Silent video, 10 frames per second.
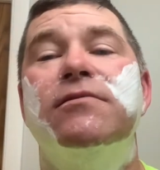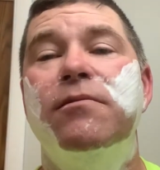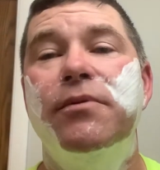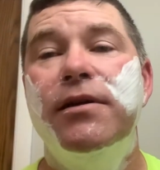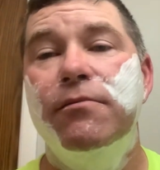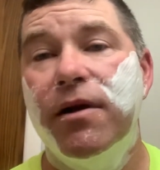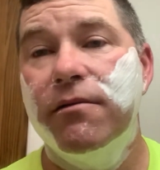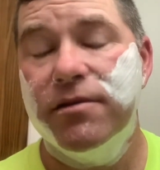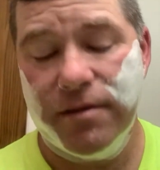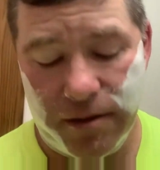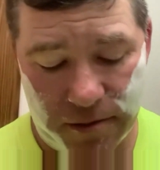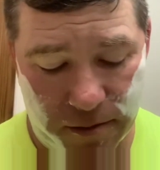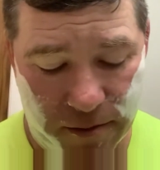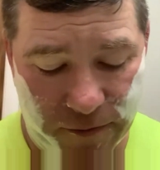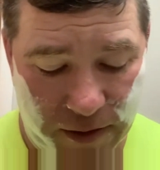to be a Maryland State
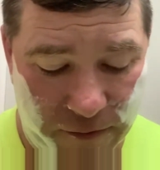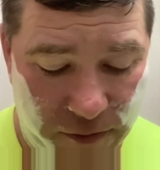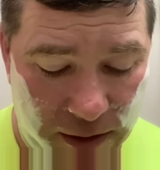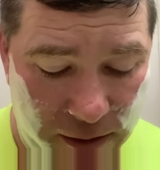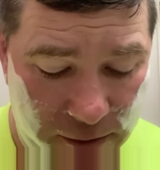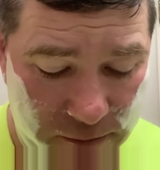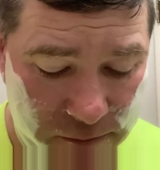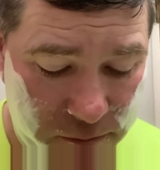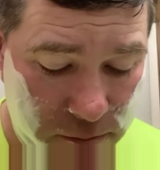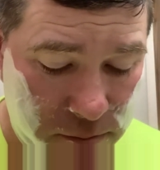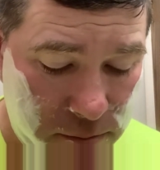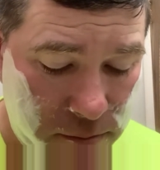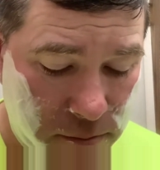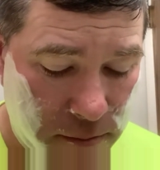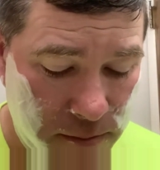Certified Flagger,
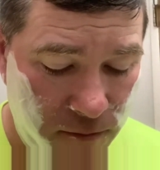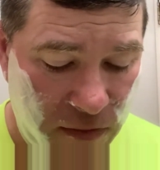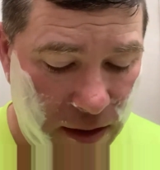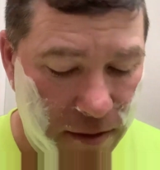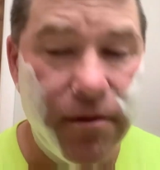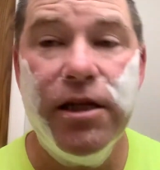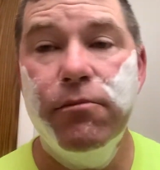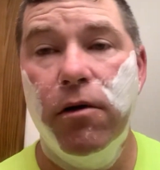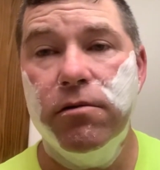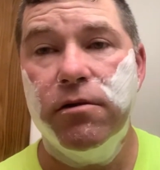the most